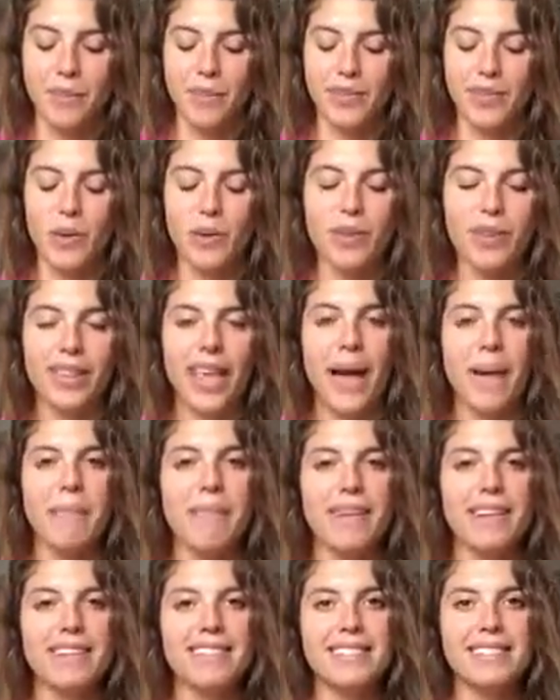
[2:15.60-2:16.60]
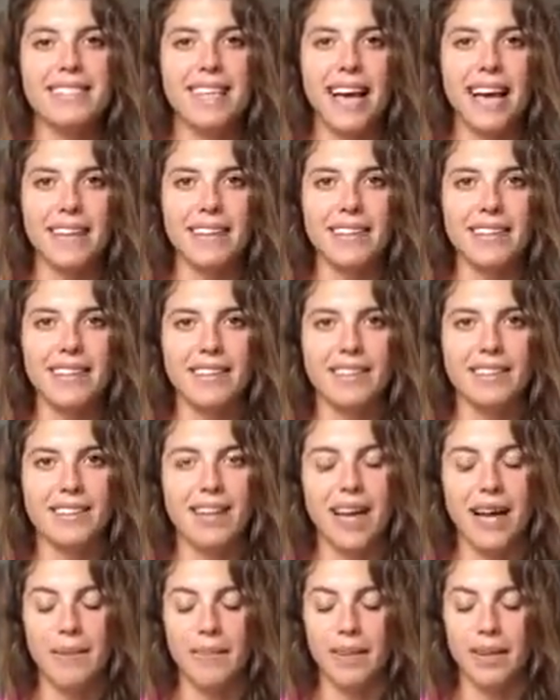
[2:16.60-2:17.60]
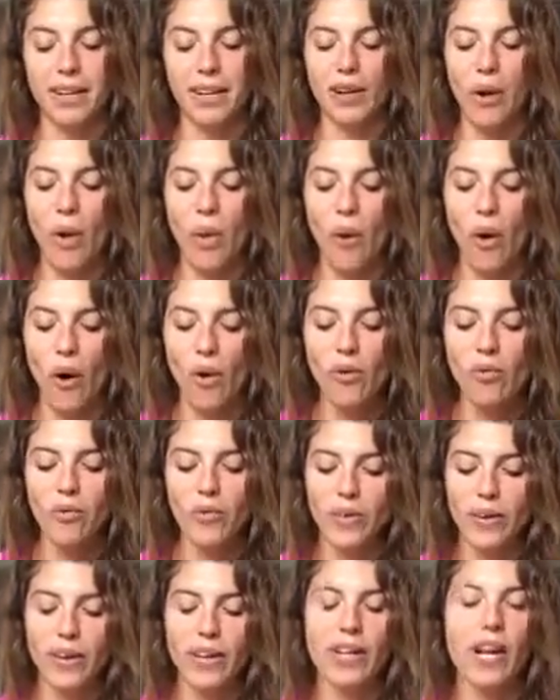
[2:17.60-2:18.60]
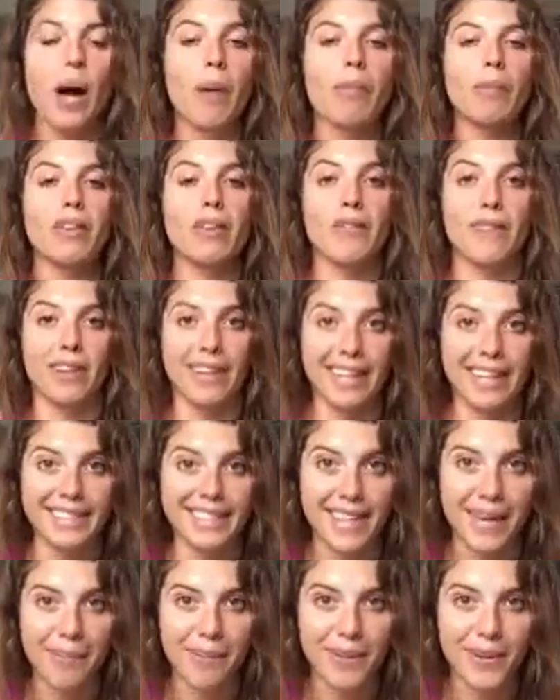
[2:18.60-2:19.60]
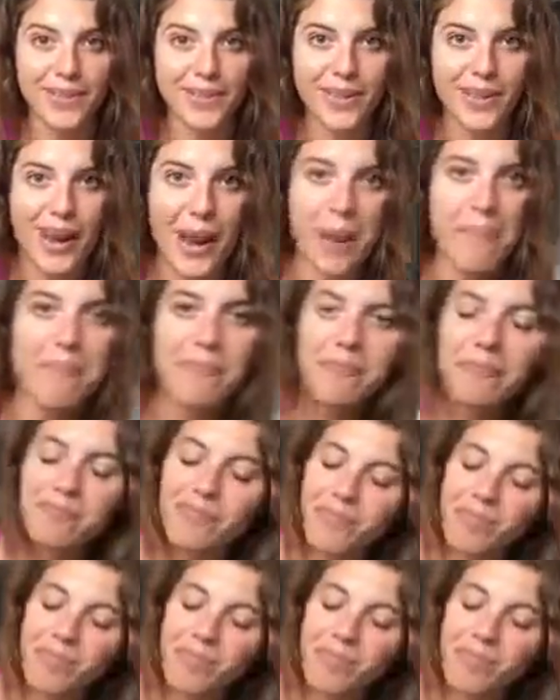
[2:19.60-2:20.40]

So with that being said, I'm going to go over a couple different examples, okay?